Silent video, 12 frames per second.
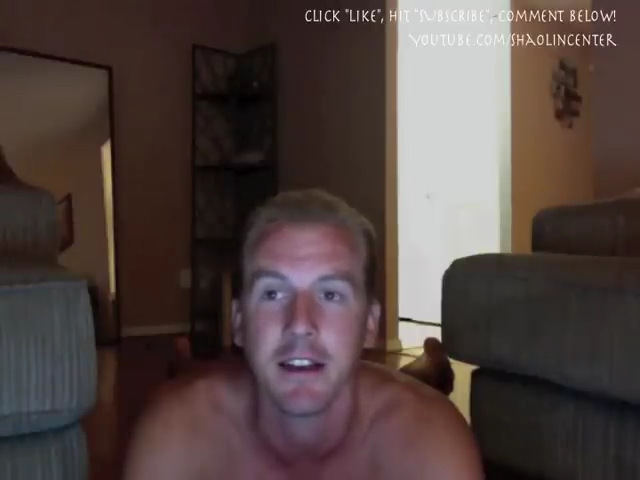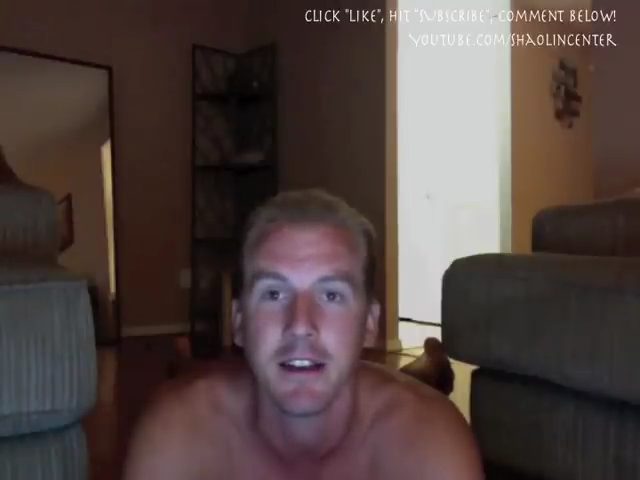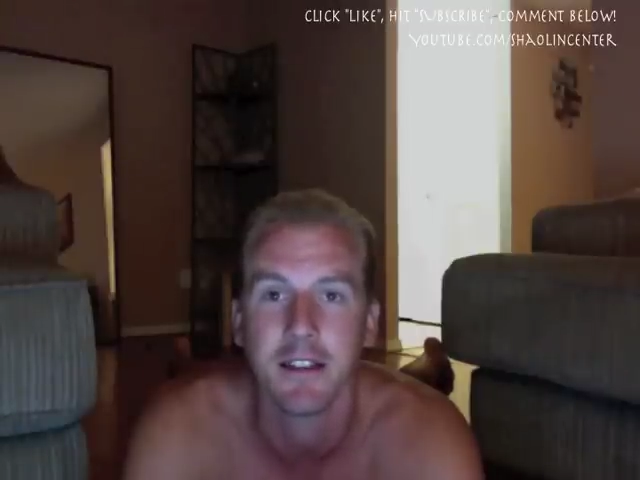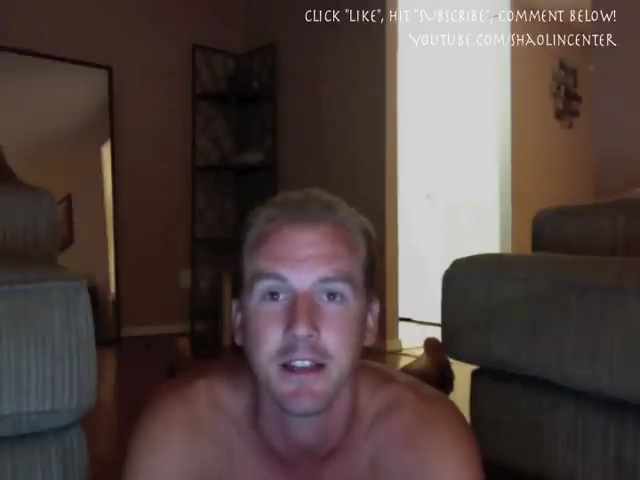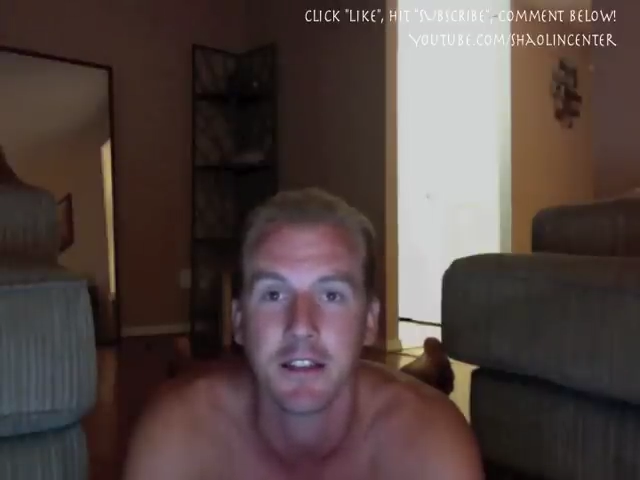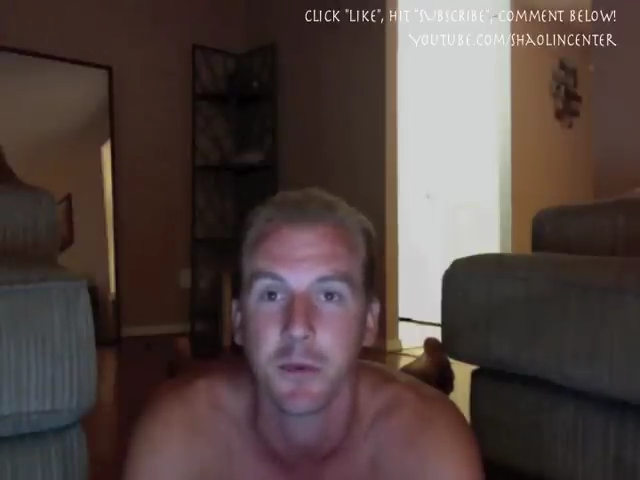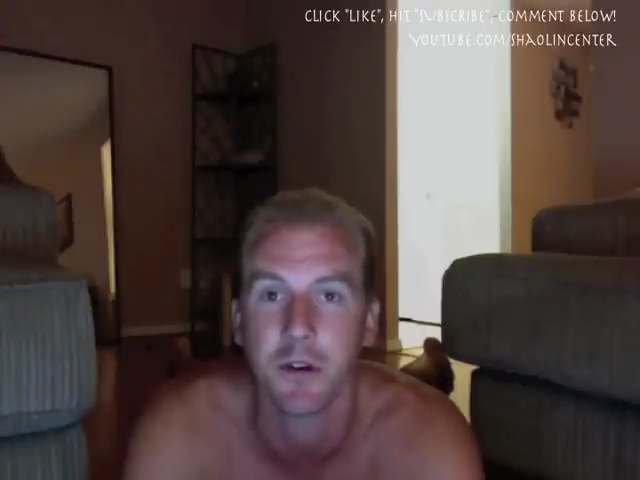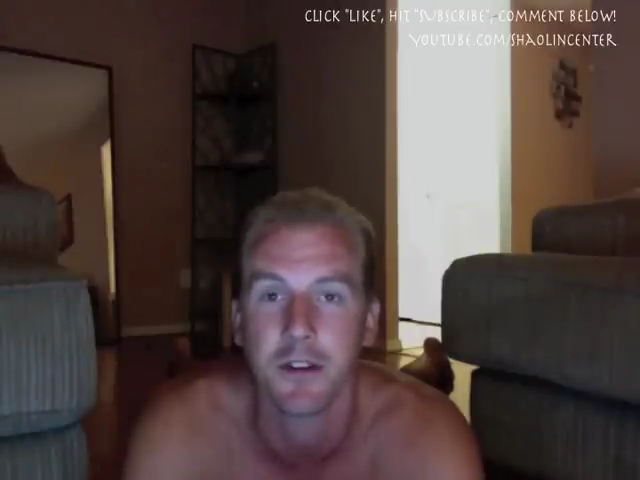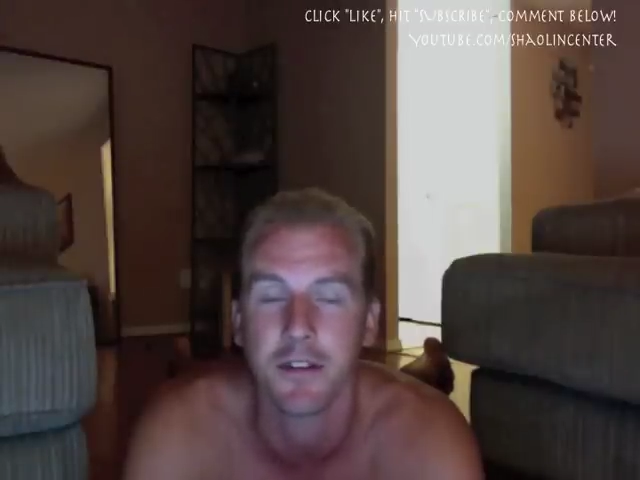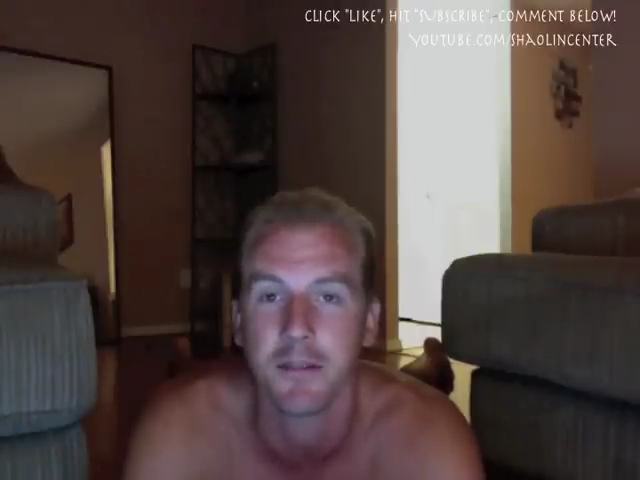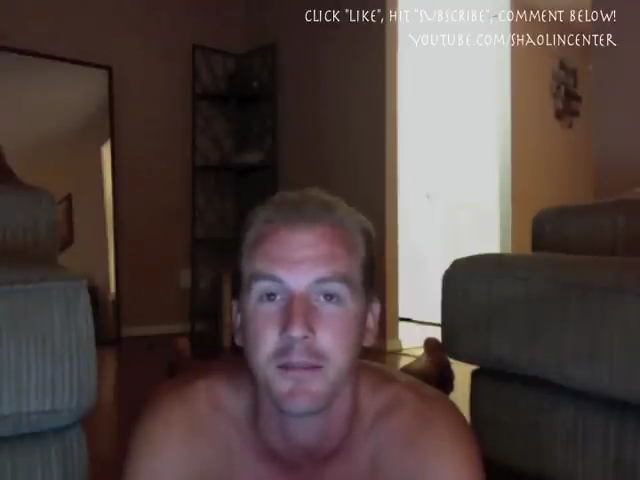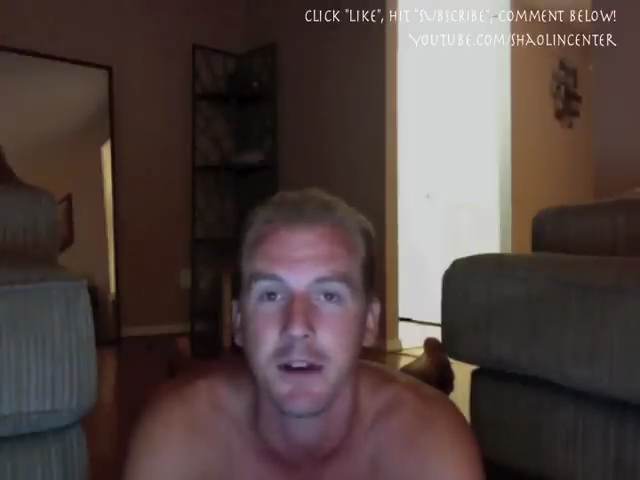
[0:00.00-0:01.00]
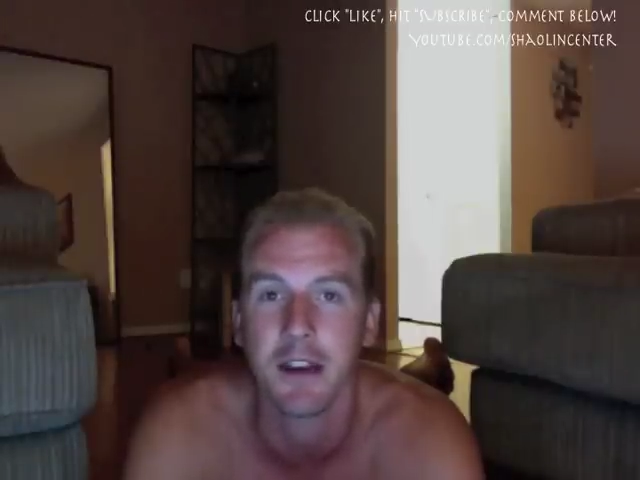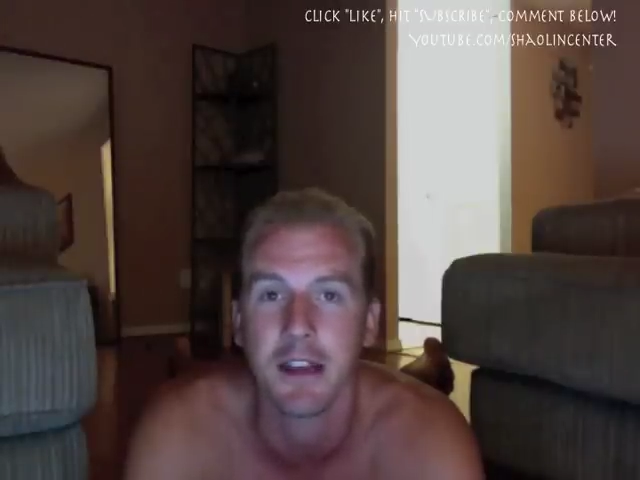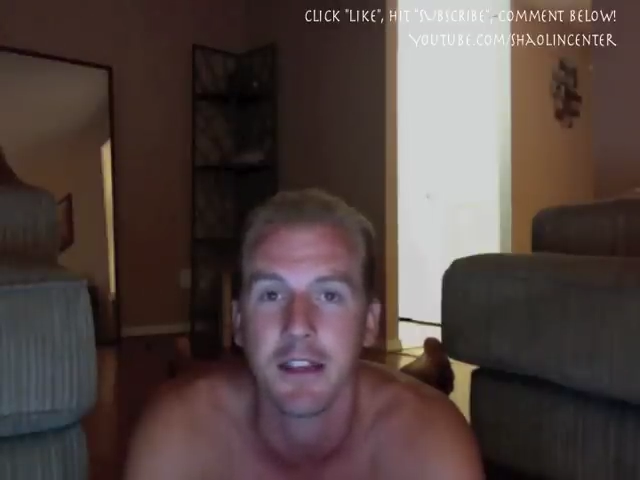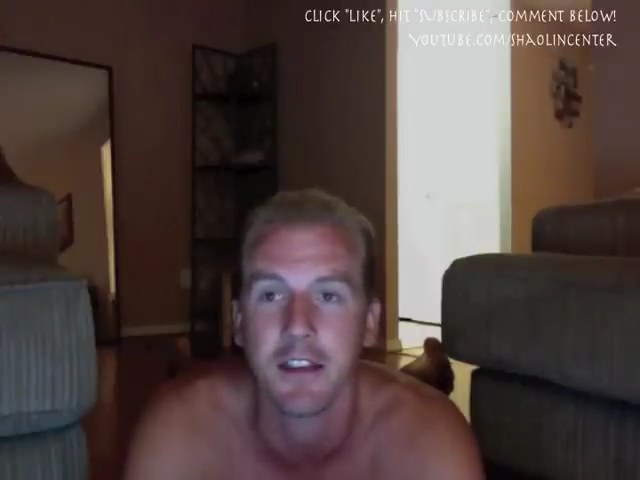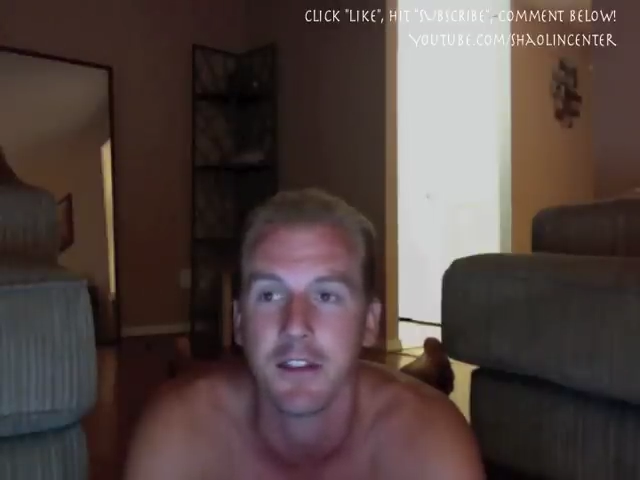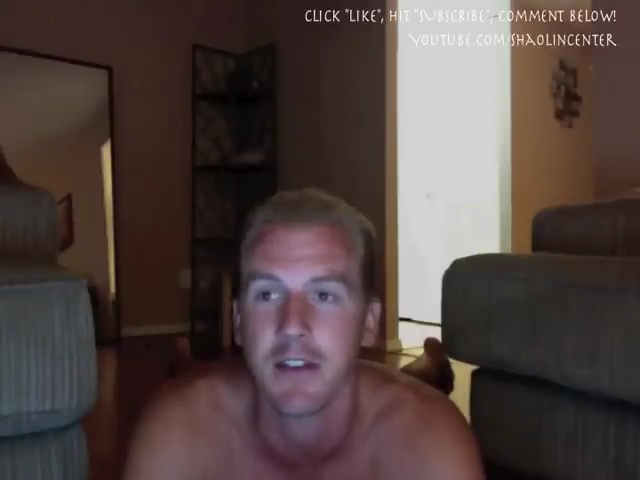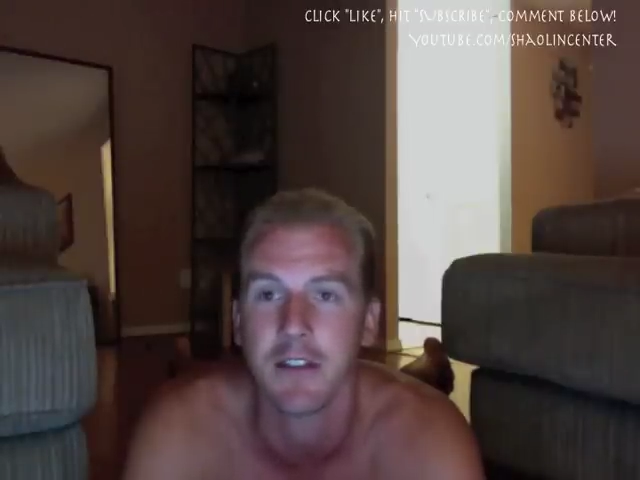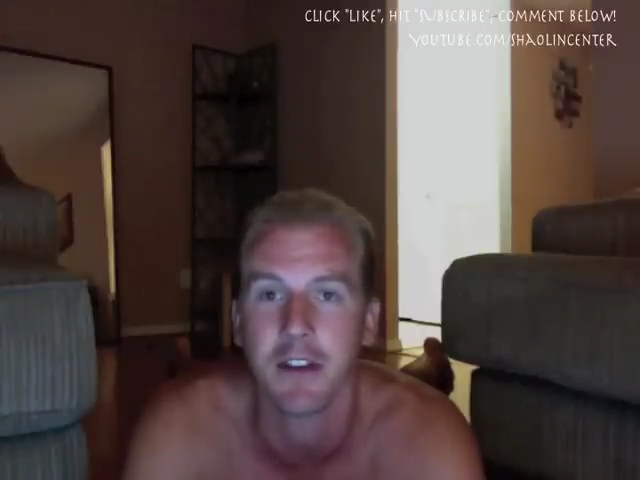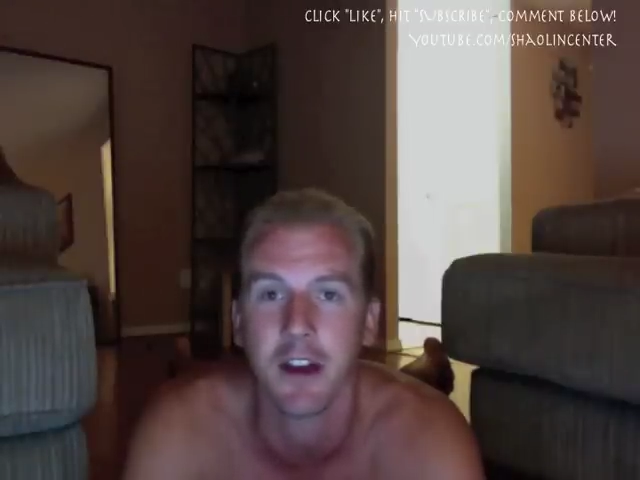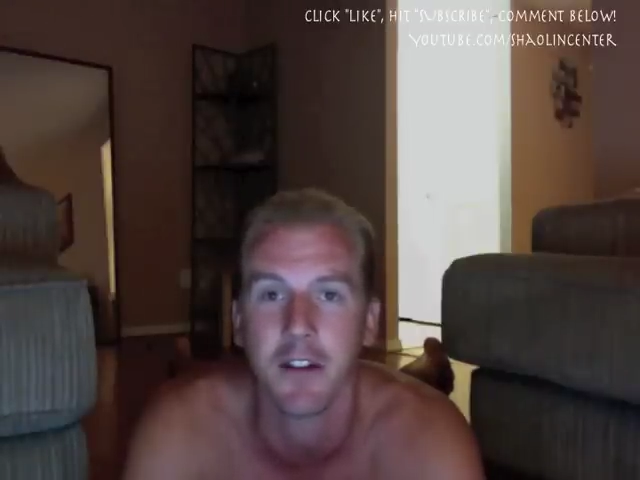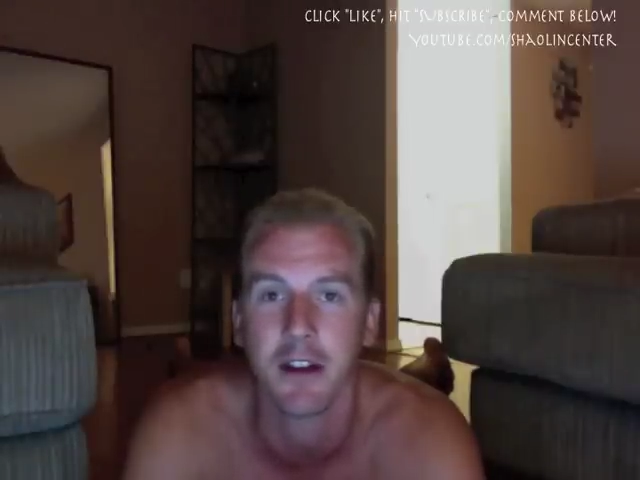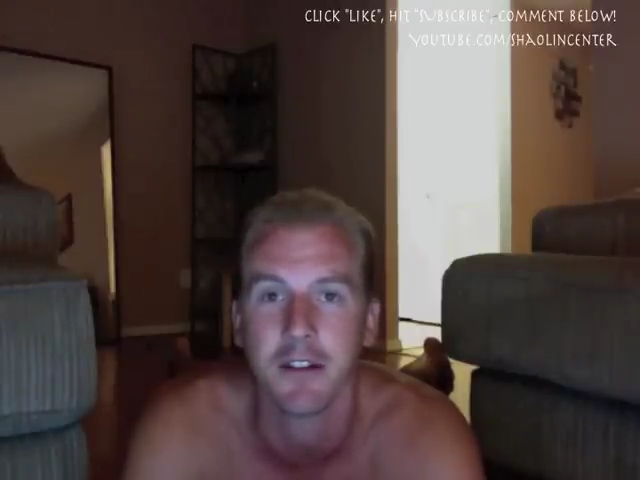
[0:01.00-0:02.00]
that's worth some money that you haven't
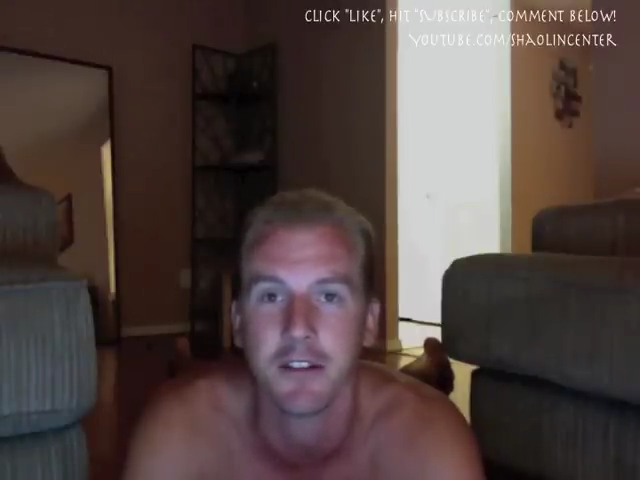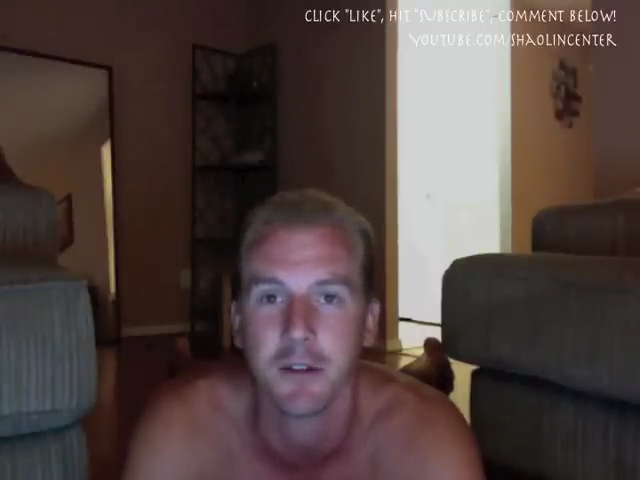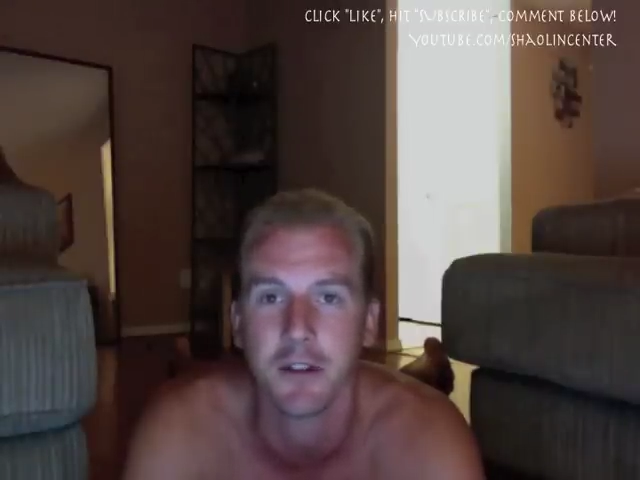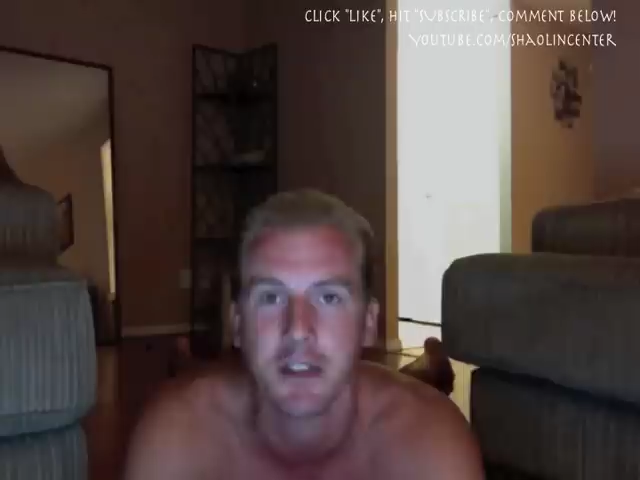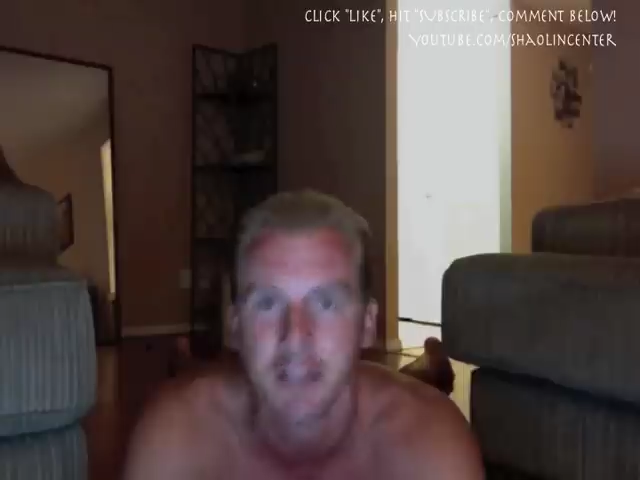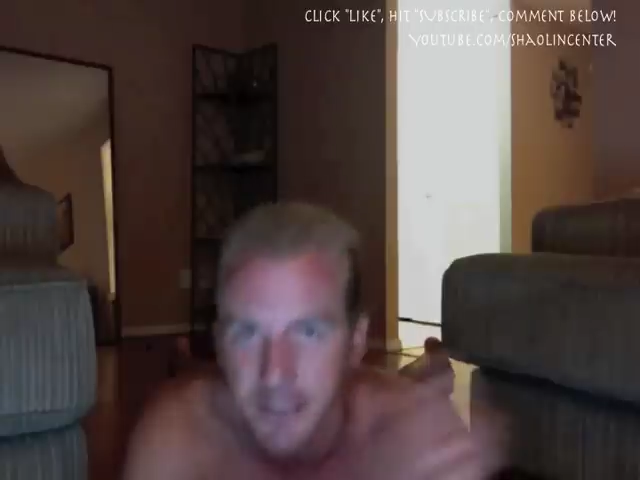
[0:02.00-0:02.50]
gotten around to it.